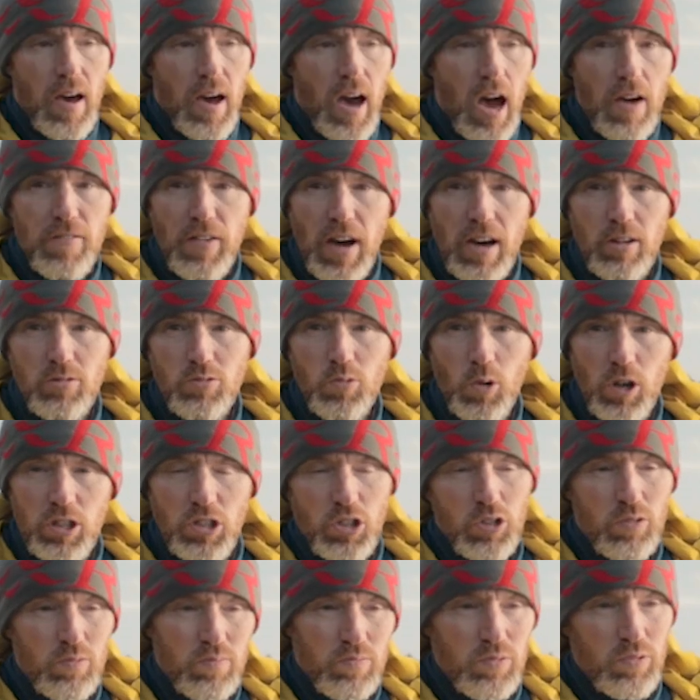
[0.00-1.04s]
I found
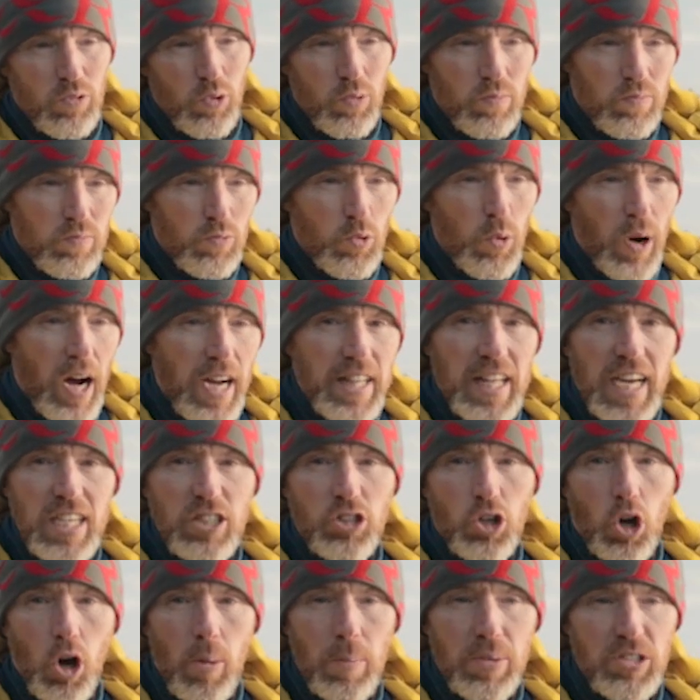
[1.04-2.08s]
what's quite a
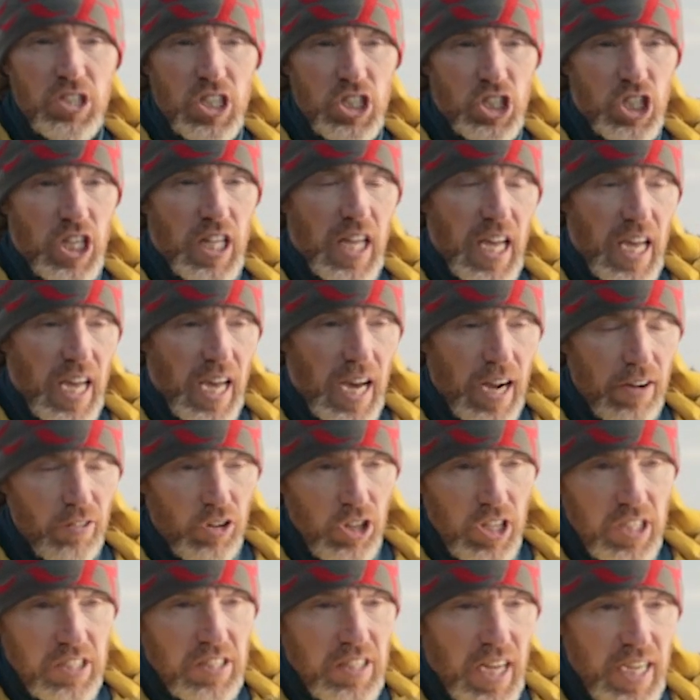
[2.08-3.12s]
nice composition here. I've
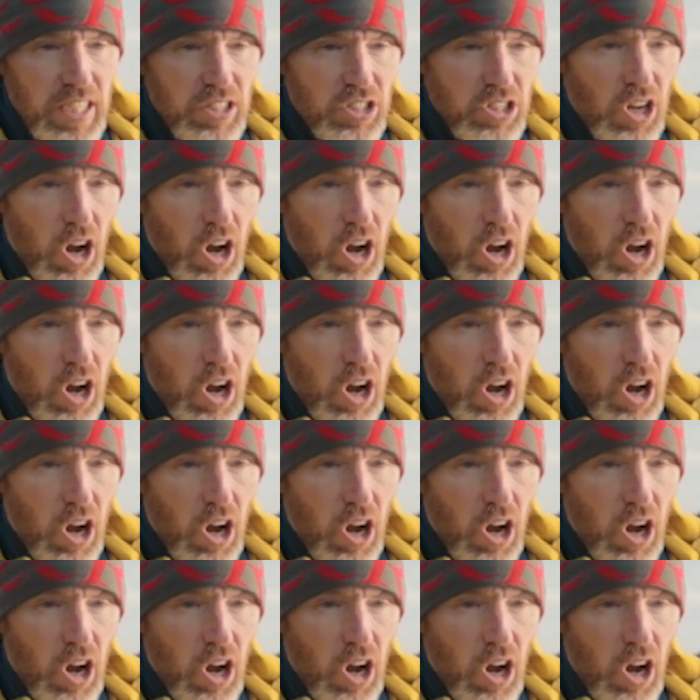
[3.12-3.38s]
got this nice